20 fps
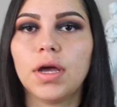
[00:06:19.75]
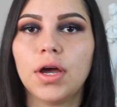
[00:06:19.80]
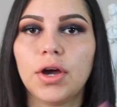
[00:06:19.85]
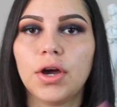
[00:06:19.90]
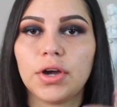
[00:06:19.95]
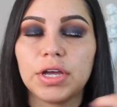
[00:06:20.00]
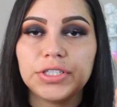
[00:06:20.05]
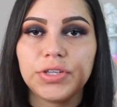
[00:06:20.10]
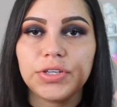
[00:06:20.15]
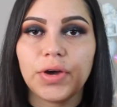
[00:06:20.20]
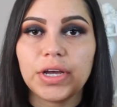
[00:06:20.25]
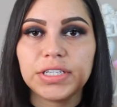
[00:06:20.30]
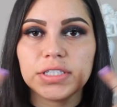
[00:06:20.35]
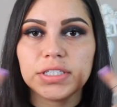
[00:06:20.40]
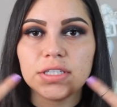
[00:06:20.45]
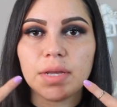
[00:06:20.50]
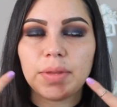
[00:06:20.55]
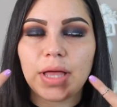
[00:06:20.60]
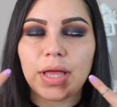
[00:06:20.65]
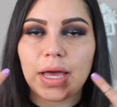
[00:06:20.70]
Okay, so I
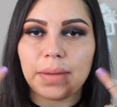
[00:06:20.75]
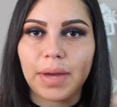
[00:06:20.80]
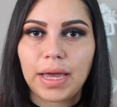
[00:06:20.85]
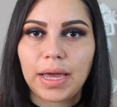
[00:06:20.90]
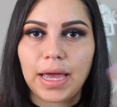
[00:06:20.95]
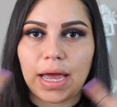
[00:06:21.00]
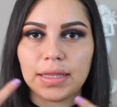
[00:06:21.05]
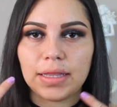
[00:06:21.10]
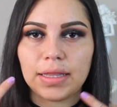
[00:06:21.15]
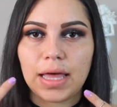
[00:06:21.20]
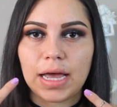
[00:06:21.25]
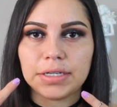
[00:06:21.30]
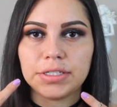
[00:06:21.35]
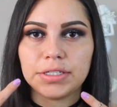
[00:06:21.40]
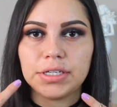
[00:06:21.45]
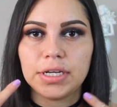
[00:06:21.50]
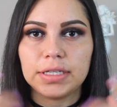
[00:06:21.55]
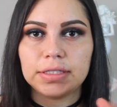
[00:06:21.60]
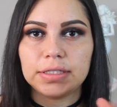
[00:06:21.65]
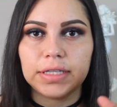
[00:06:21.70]
just applied my
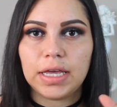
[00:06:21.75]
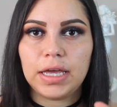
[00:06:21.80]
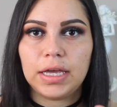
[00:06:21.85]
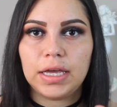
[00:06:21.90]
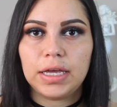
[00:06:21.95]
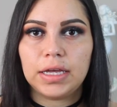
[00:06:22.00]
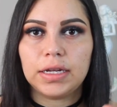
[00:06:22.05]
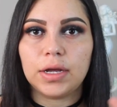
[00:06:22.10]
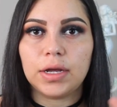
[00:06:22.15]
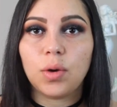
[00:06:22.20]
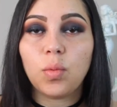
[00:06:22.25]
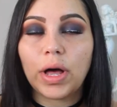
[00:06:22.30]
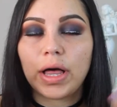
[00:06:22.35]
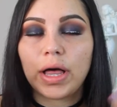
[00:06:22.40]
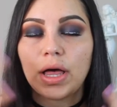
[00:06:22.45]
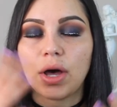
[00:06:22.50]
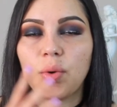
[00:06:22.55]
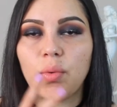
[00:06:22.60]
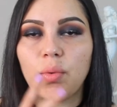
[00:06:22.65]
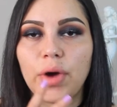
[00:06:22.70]
eyelashes, and
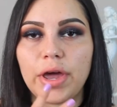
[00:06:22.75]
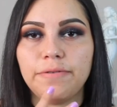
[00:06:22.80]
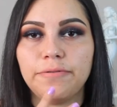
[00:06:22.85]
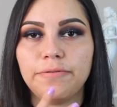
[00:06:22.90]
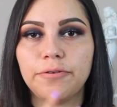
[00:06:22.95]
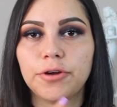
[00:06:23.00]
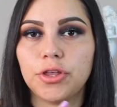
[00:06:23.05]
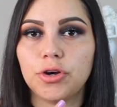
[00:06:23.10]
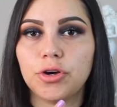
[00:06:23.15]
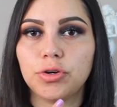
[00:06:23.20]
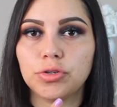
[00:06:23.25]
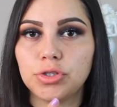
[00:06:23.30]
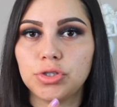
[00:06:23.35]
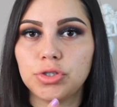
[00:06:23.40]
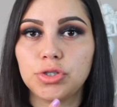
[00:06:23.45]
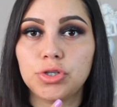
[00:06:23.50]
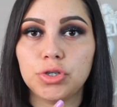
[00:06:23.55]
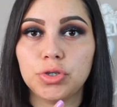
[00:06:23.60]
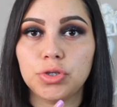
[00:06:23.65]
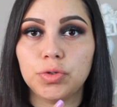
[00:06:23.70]
while I wait for
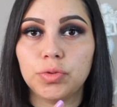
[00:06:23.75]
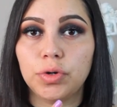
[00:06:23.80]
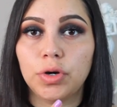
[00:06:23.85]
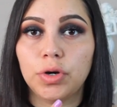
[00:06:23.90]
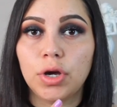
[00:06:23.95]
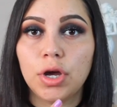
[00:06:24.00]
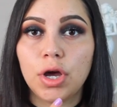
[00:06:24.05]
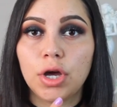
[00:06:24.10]
those to